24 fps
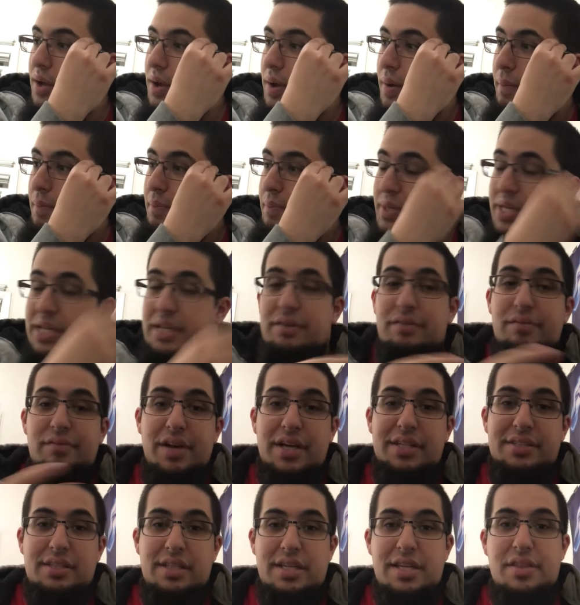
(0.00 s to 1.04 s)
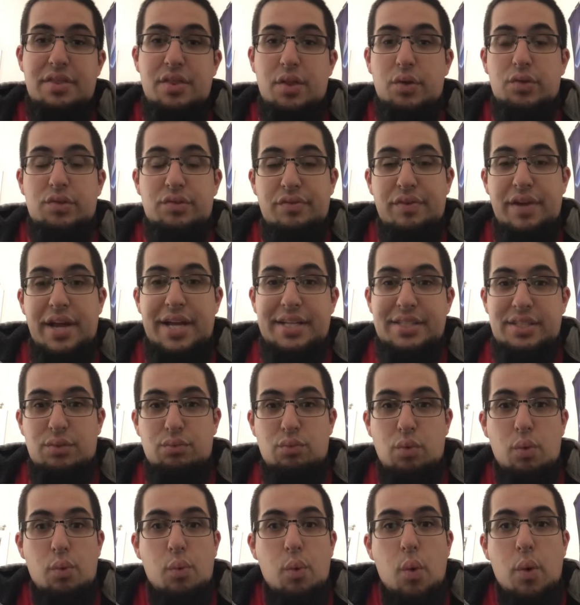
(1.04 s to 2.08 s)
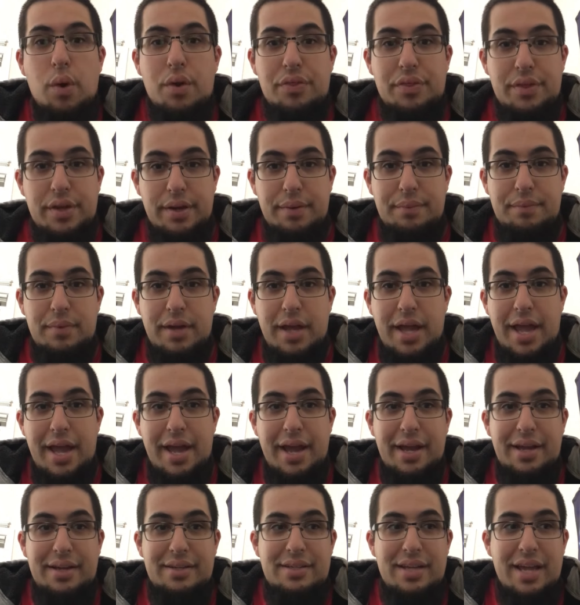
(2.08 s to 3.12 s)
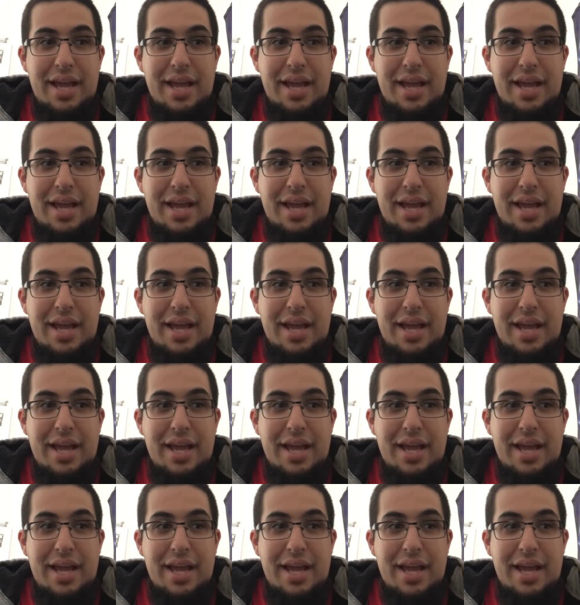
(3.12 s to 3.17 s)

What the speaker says: be invested in those fans and reward them and